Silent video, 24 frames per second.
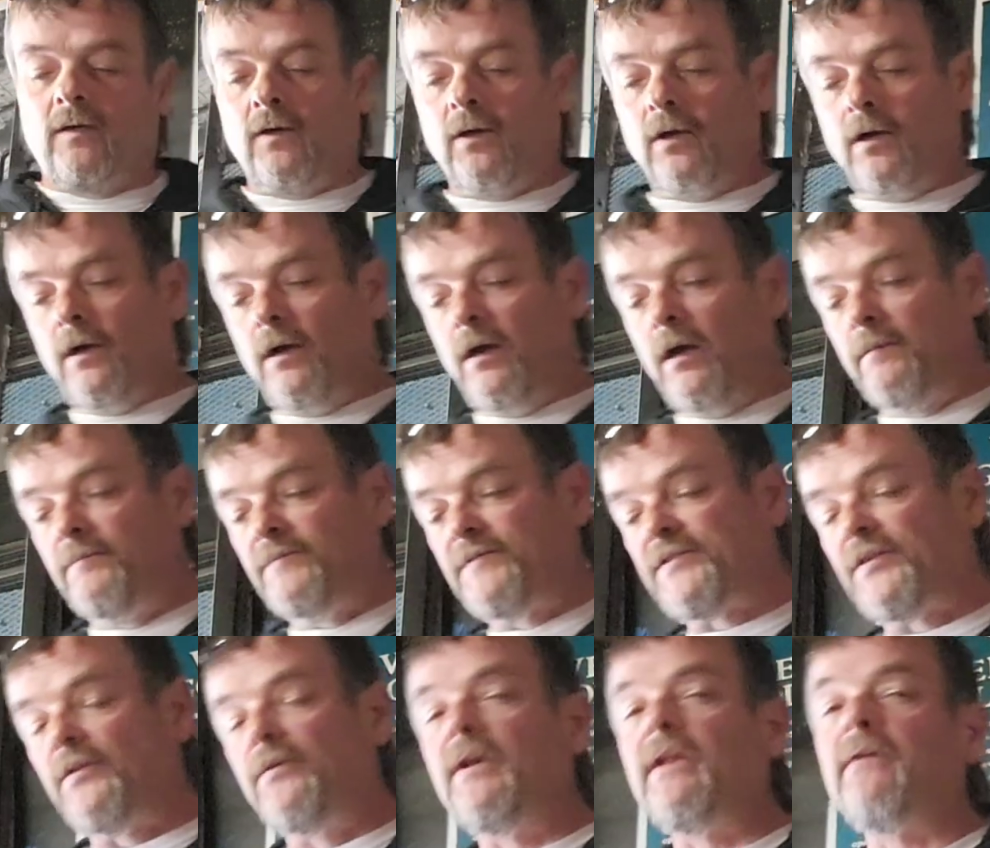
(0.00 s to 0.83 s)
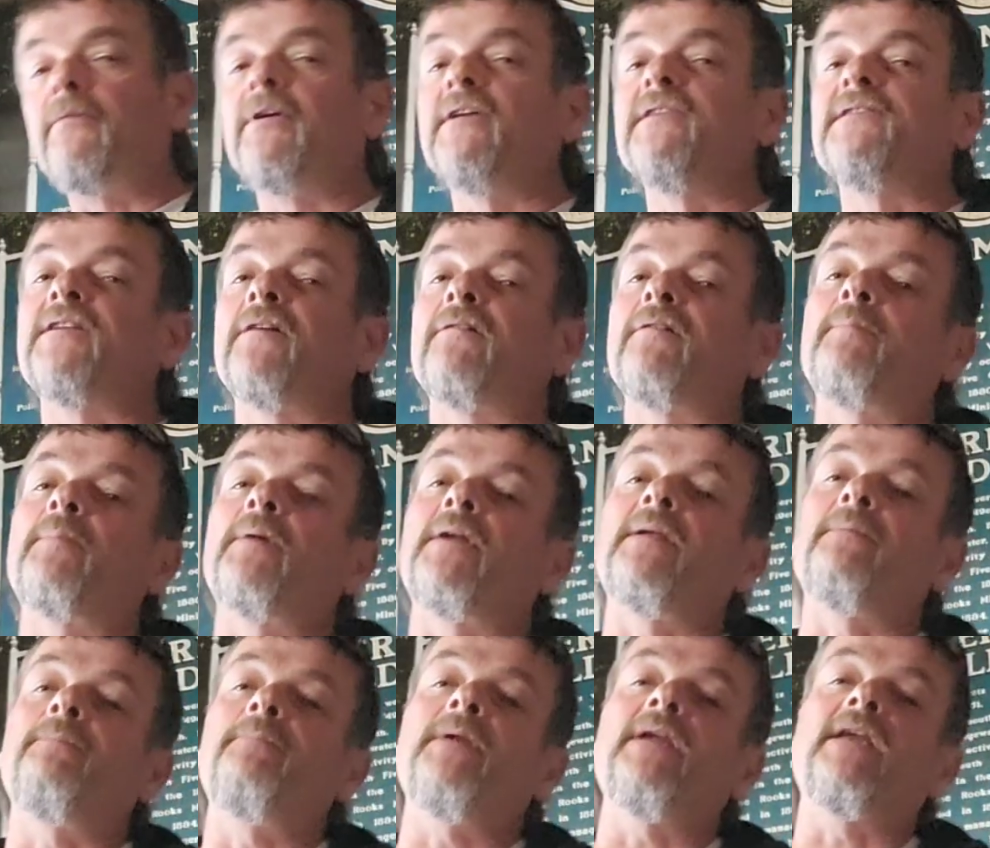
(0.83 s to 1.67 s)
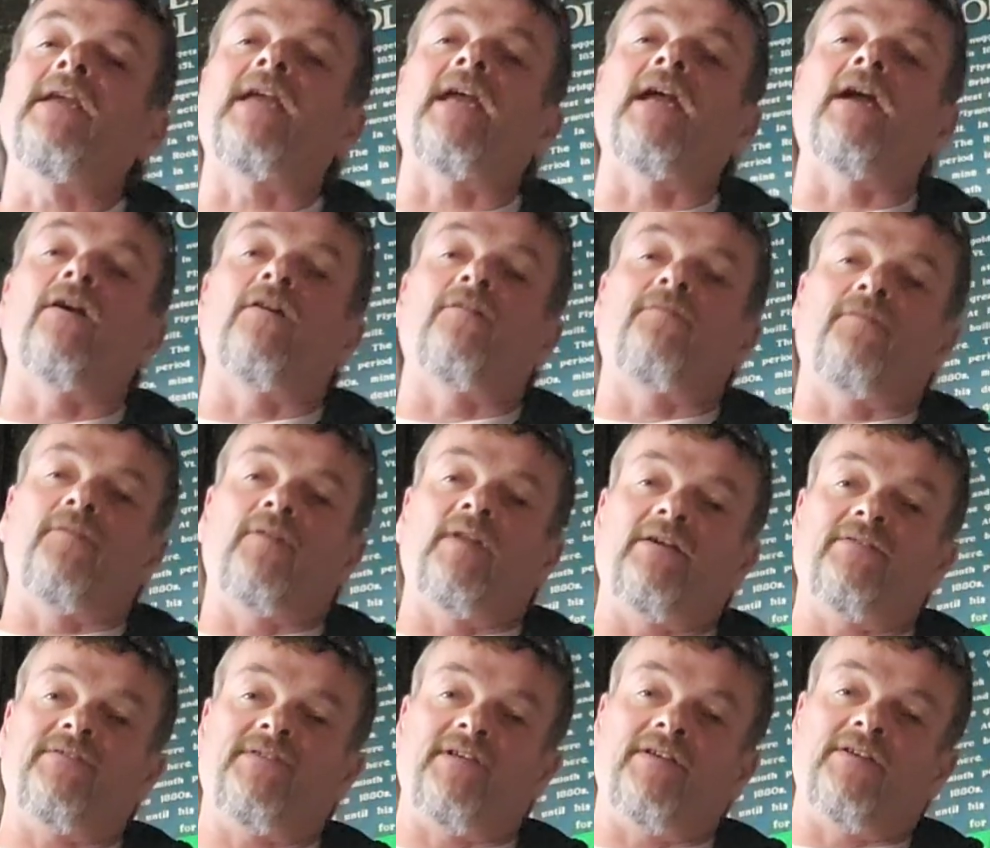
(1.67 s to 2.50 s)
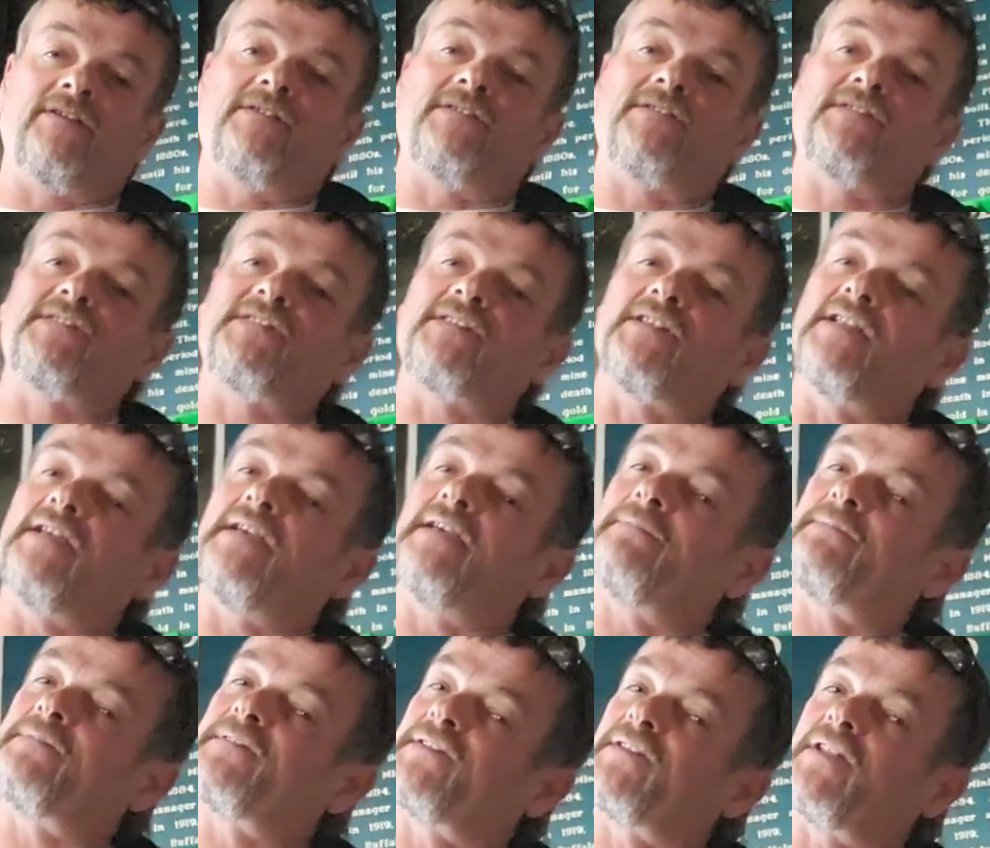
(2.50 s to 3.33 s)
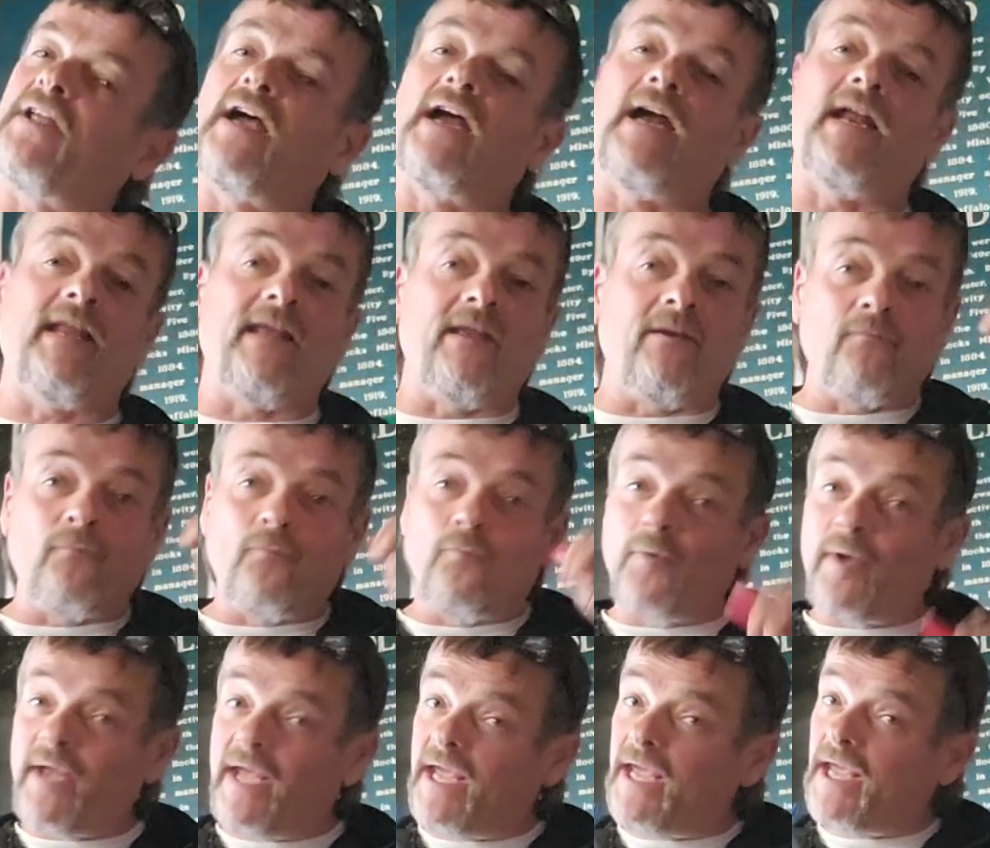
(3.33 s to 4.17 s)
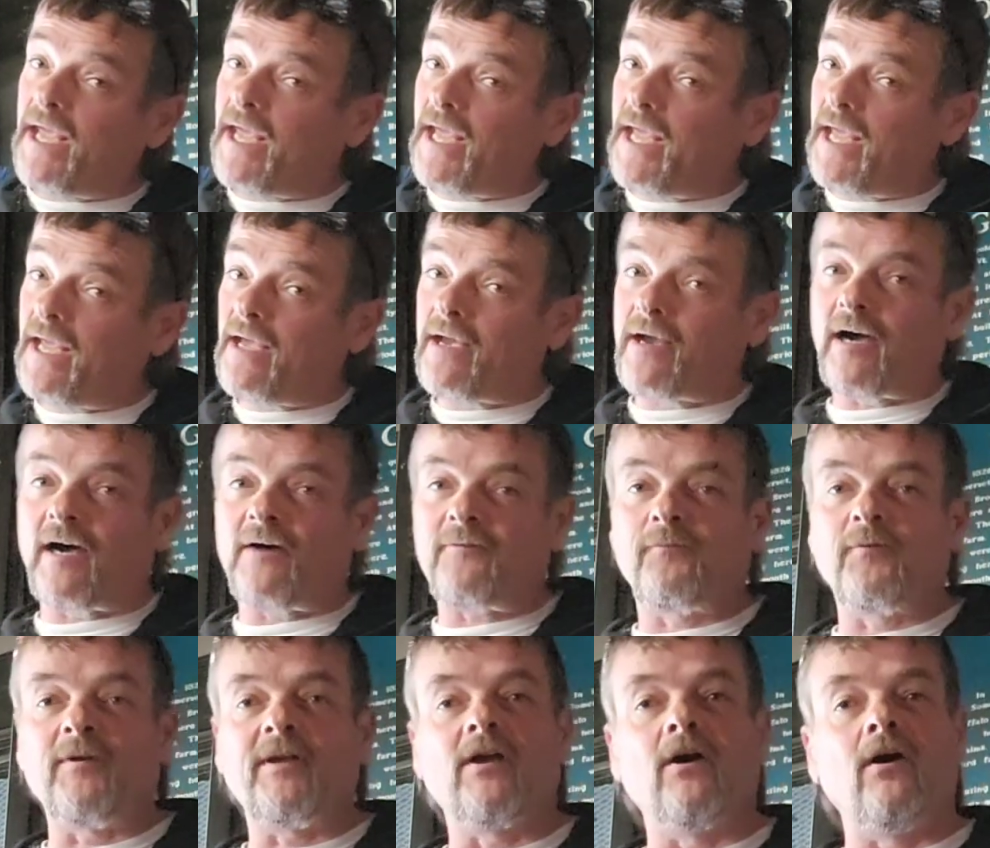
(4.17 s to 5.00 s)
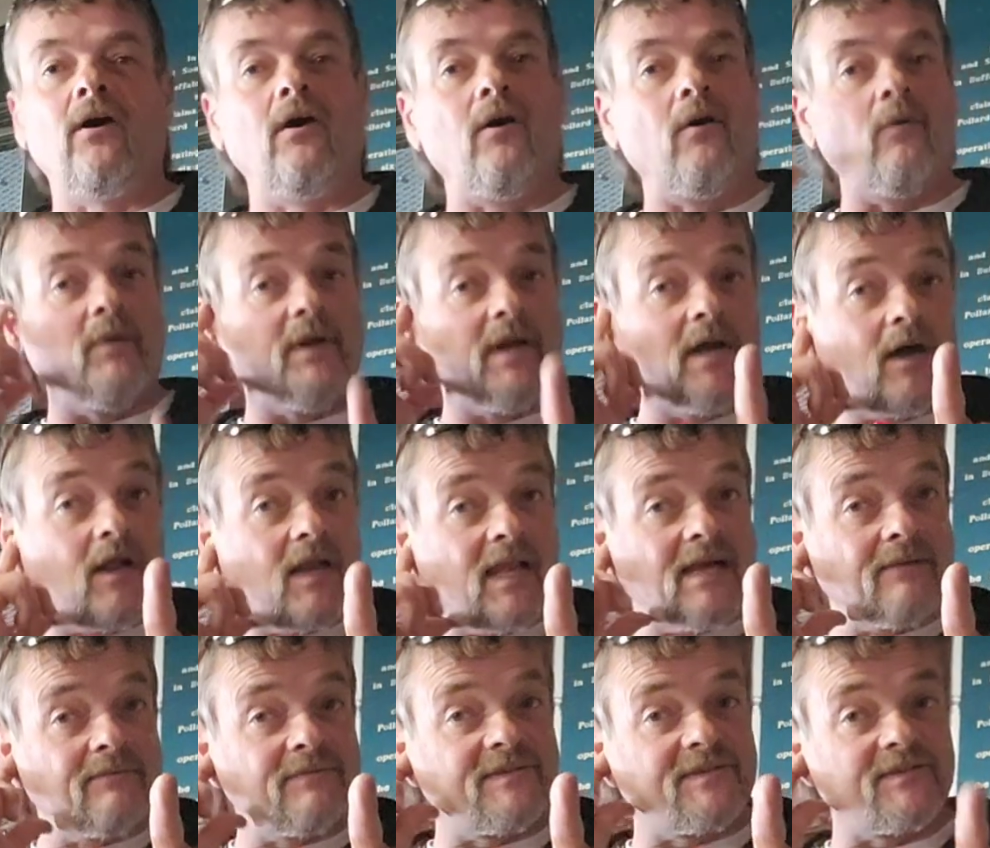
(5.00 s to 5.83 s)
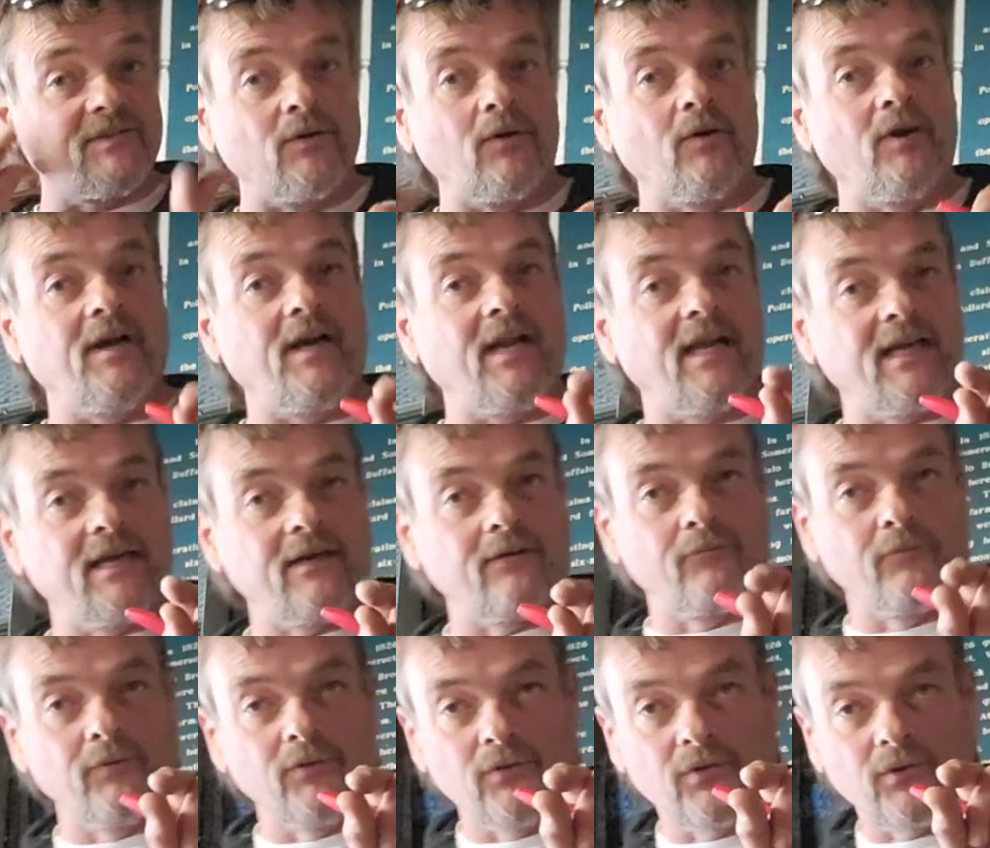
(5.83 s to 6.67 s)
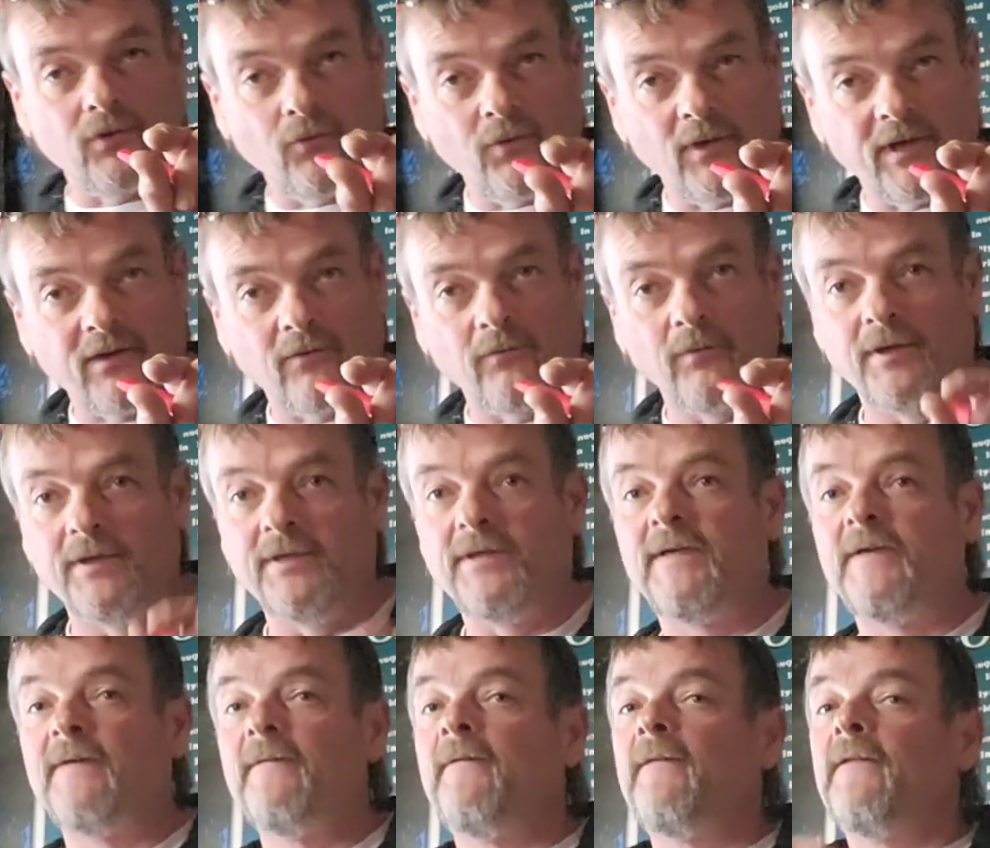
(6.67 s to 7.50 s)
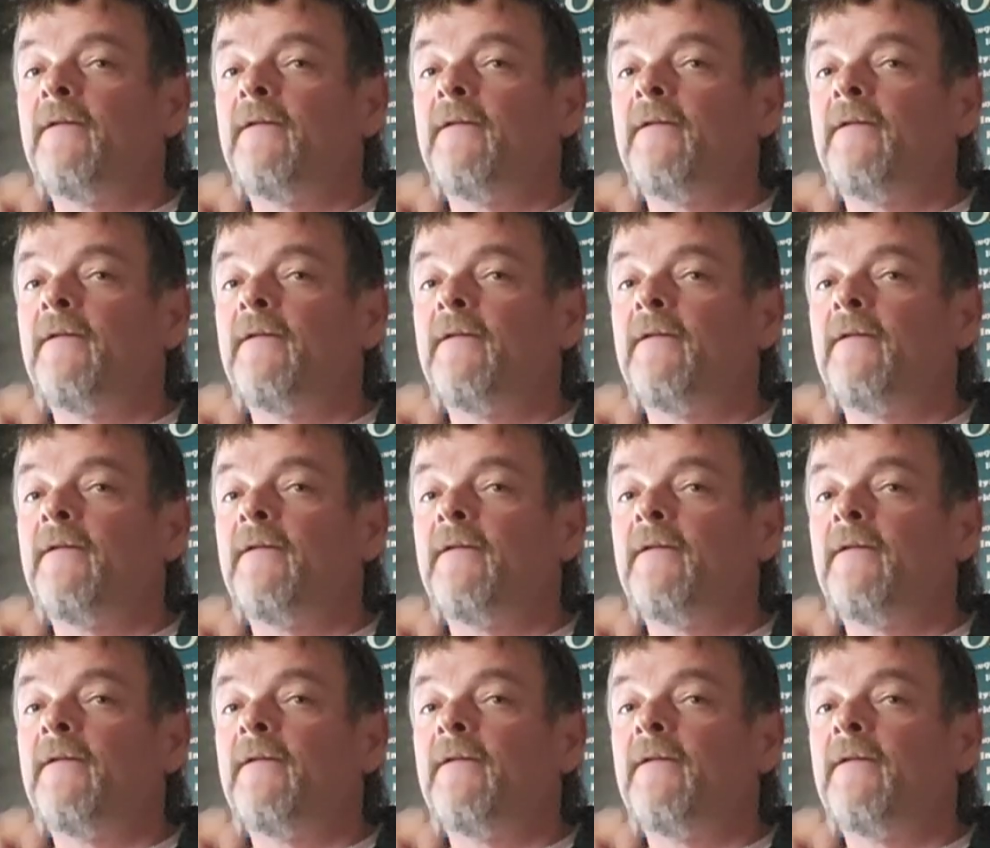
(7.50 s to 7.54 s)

everybody, be careful out there. Slip, sliding, whee, off we go. We all have a story, and I got a real quick one.